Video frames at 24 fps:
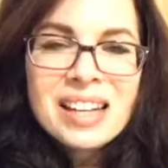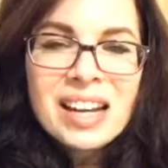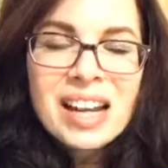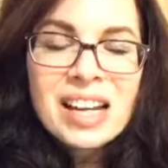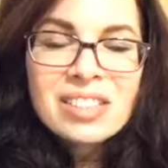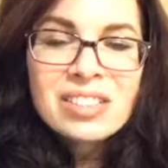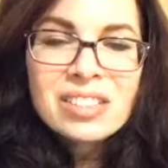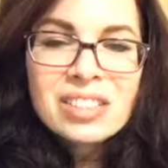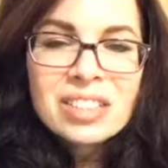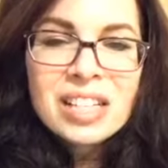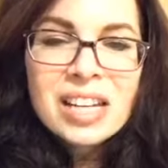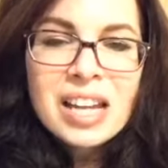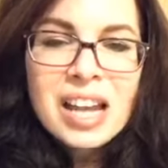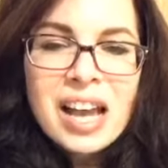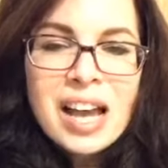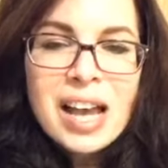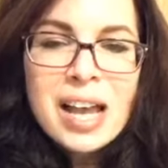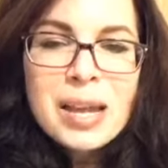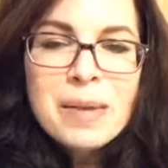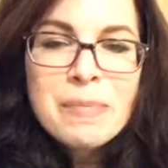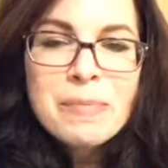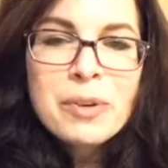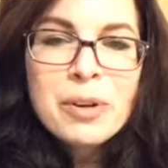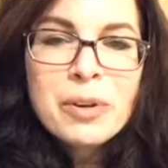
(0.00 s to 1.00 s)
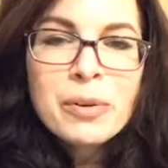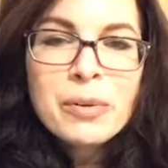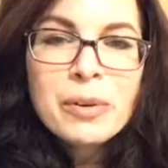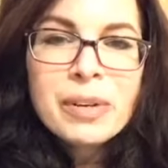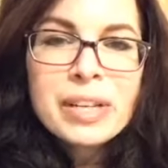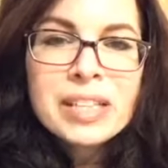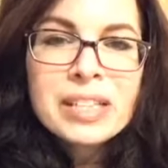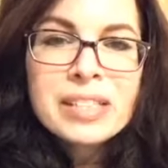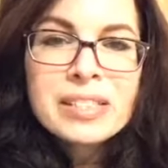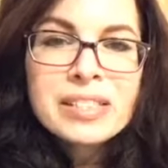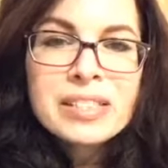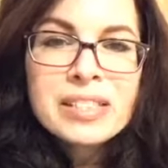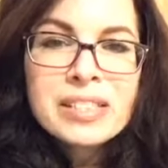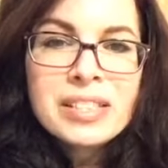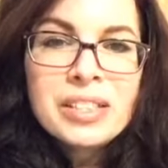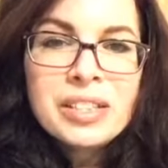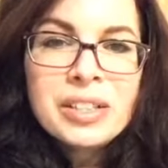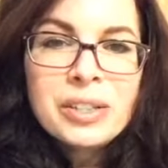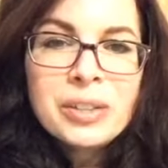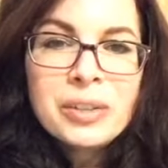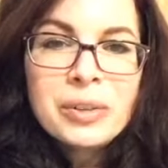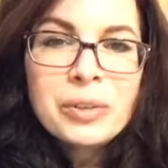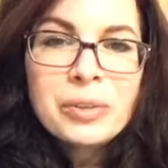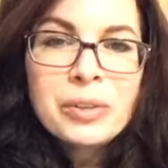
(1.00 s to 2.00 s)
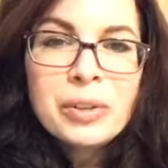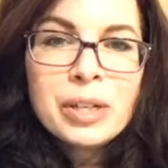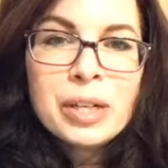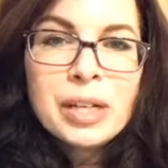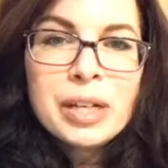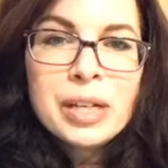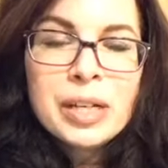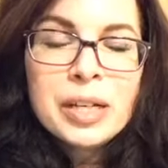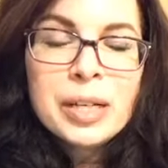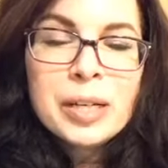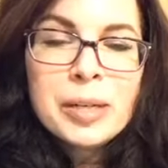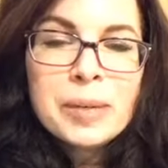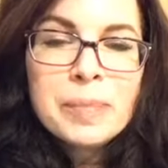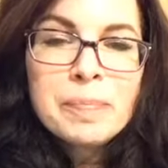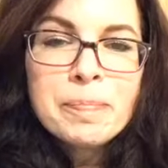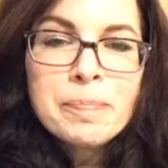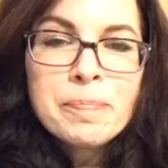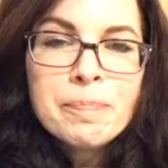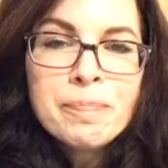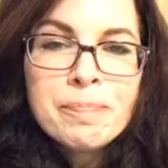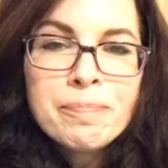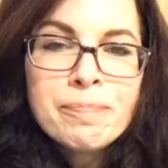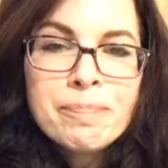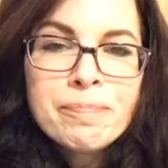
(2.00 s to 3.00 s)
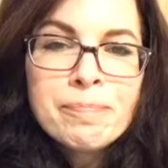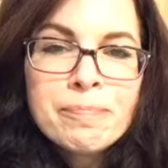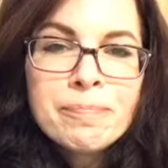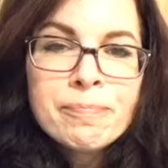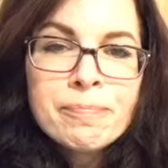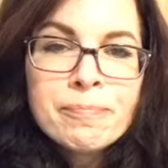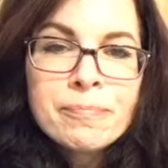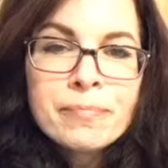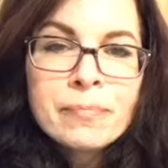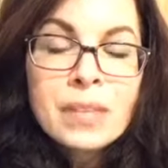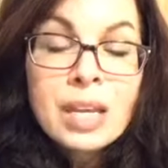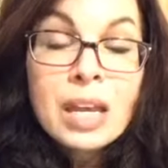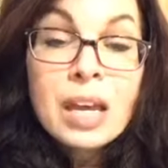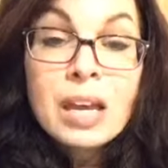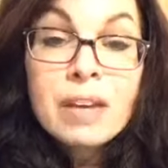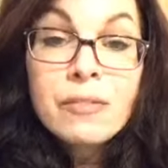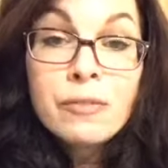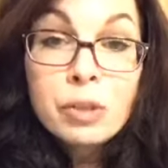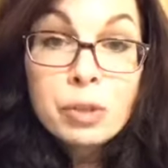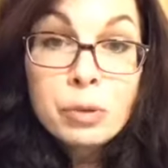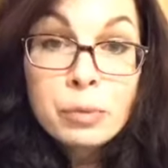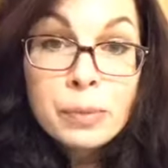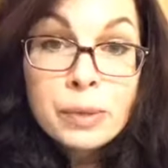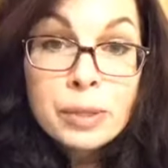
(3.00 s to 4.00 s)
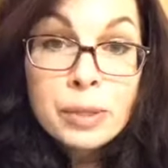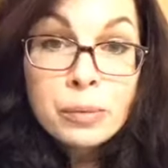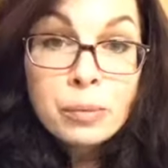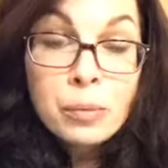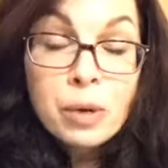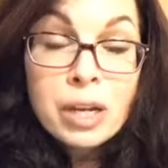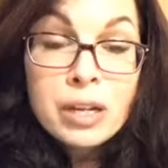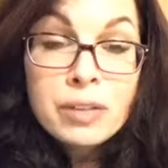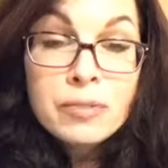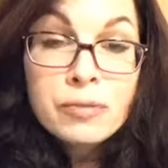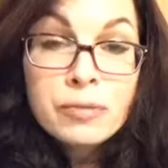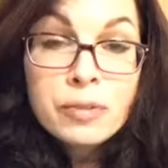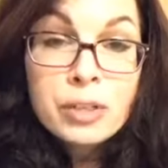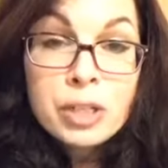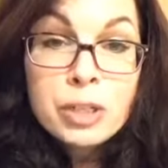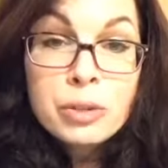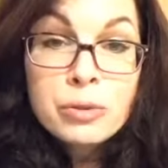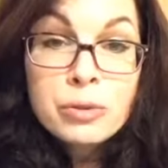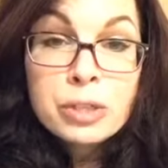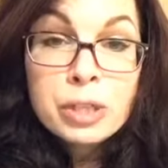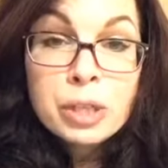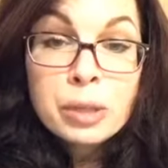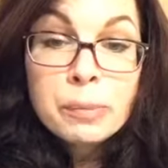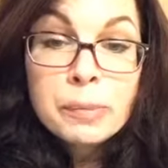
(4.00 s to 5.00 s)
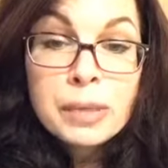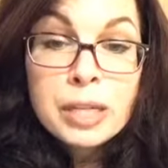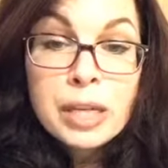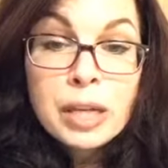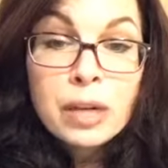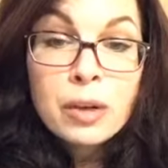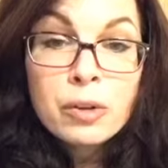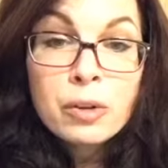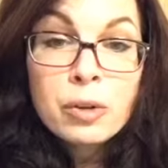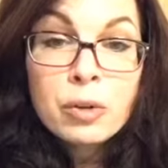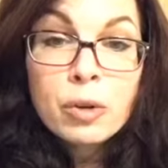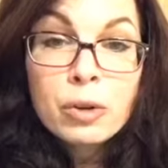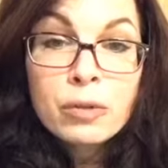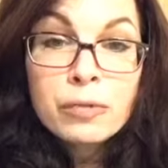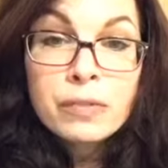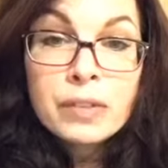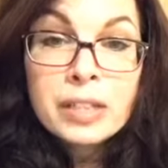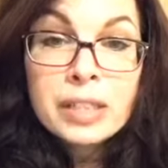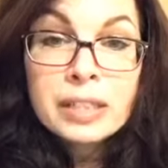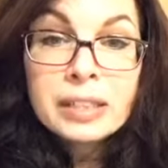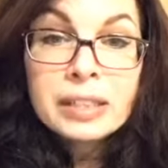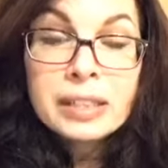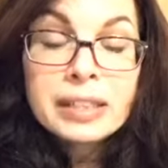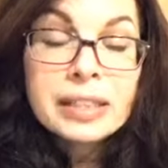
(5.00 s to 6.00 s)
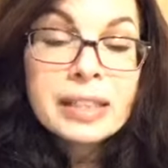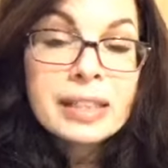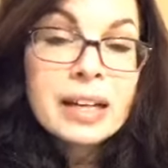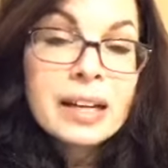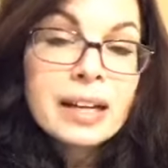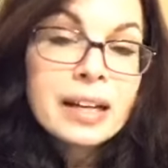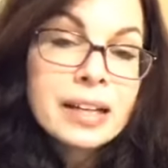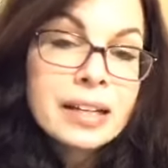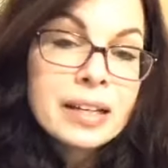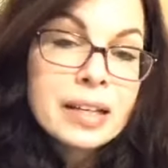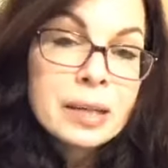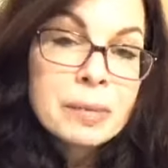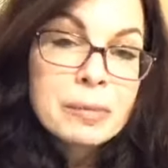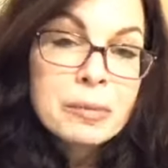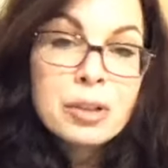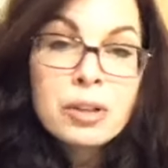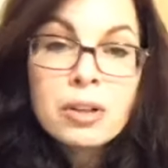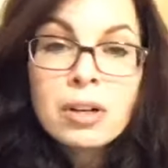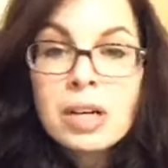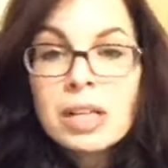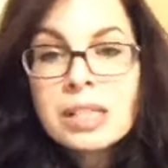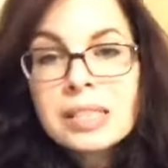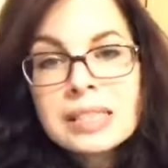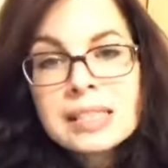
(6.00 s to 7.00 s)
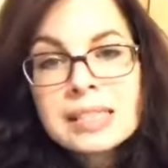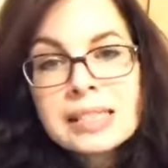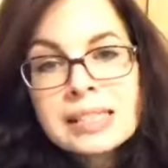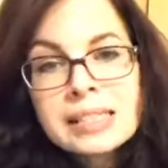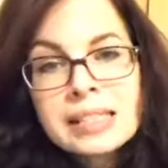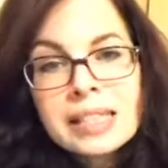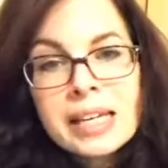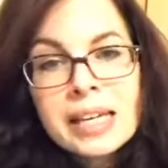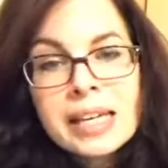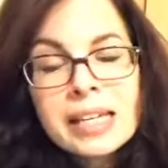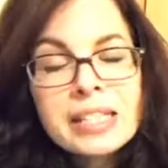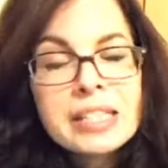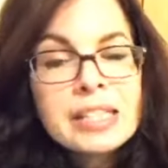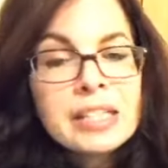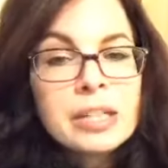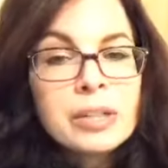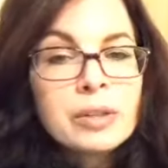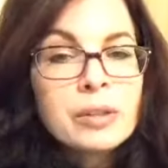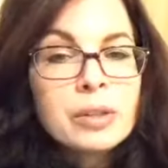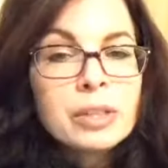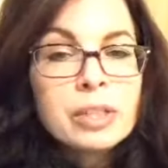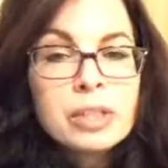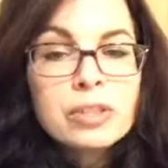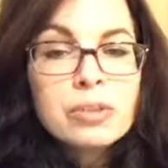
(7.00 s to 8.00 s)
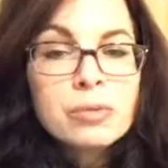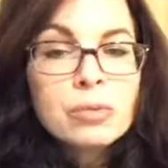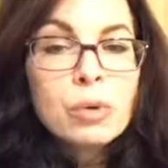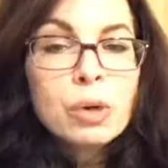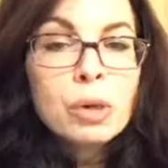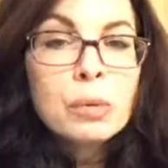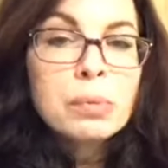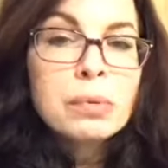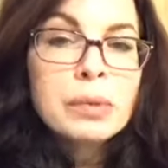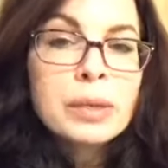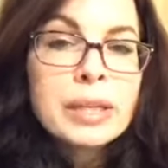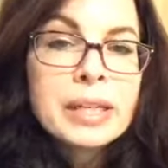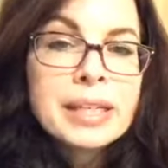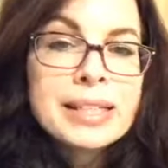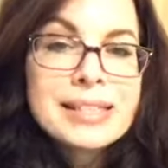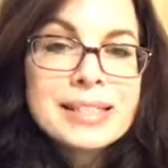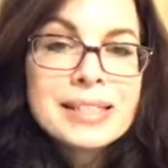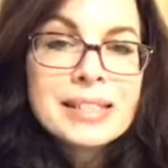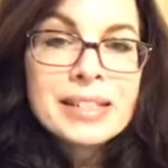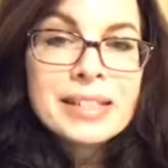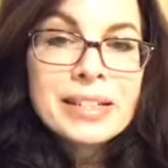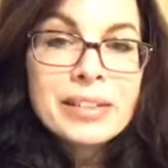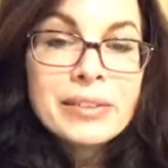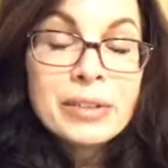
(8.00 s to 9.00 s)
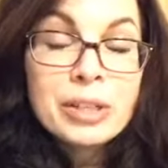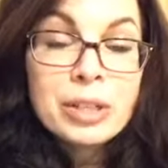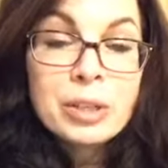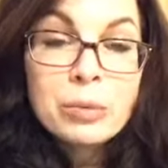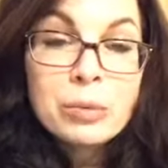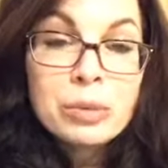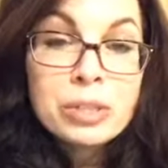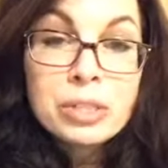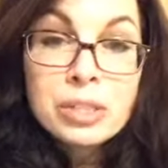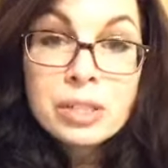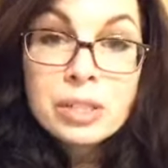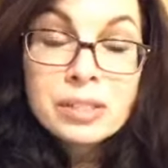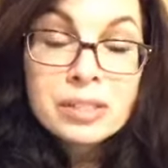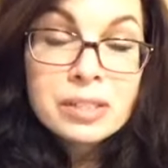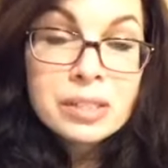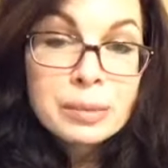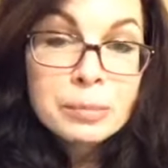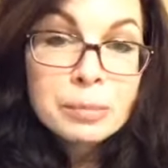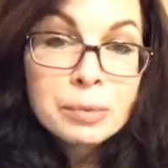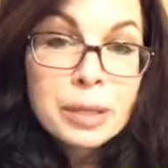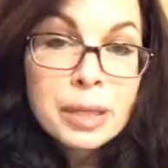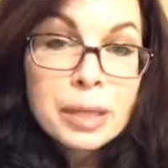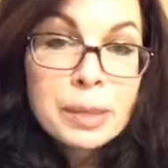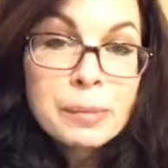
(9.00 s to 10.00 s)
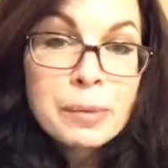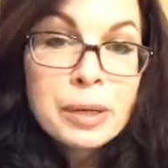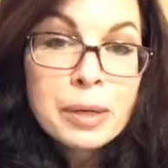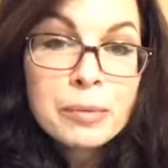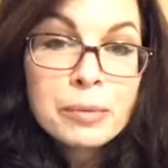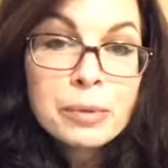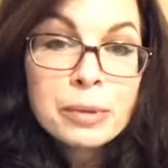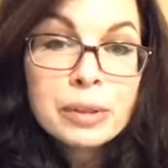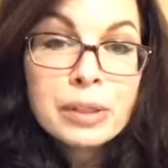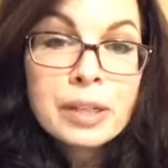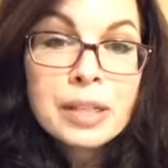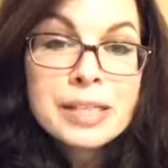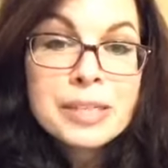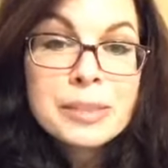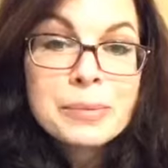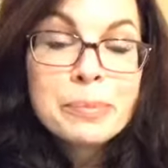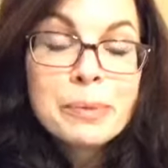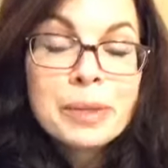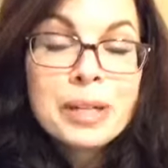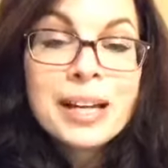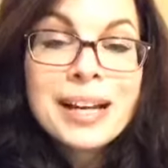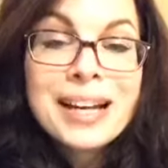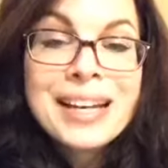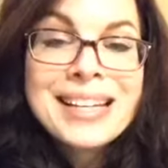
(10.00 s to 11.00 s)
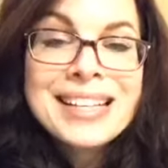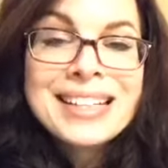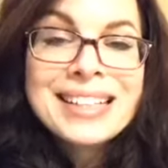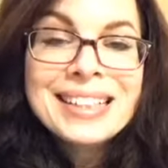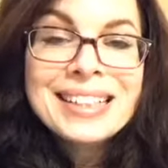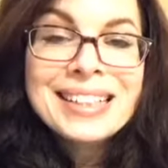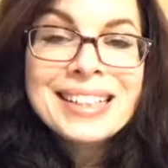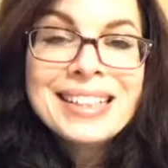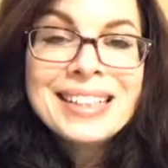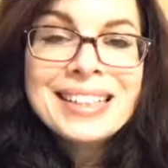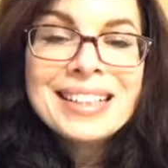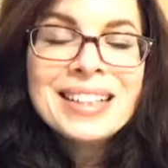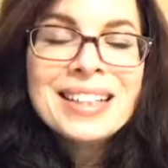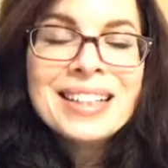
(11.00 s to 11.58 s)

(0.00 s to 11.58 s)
actually, I'm going to have you be the wife and you tell me how you're feeling. And I came across and said, in this role-playing scenario, which doesn't apply to my real husband, hi honey,